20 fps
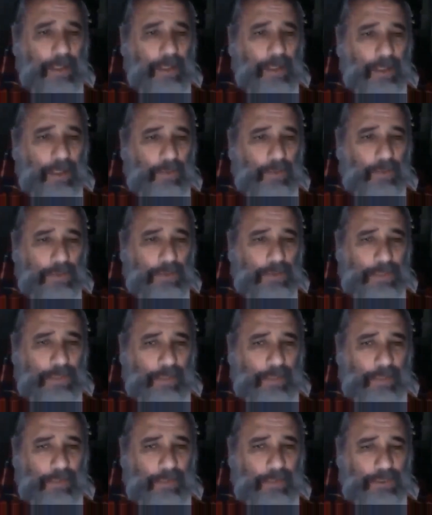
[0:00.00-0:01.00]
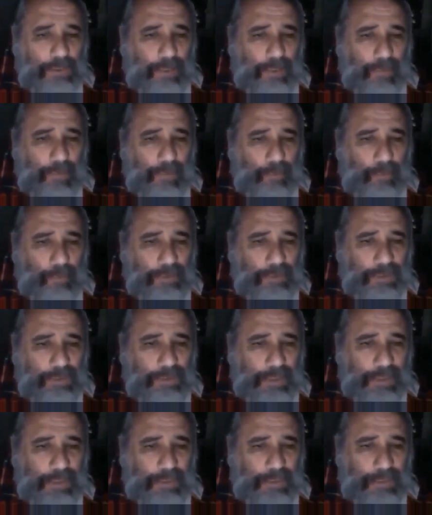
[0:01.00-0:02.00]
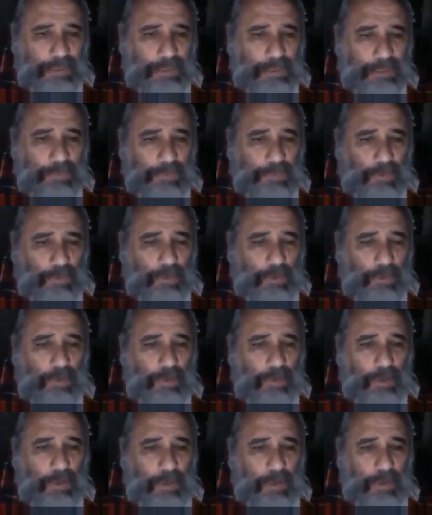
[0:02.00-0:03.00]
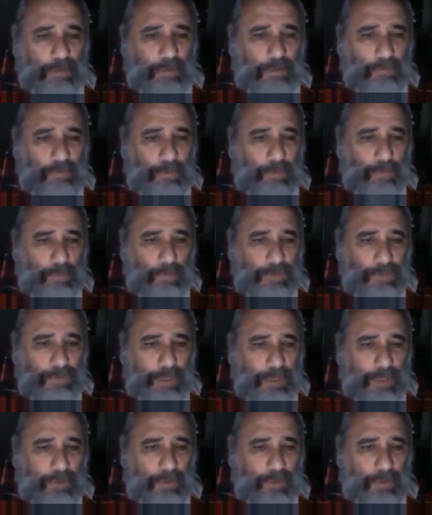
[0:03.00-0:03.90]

who is currently serving a prison sentence for reporting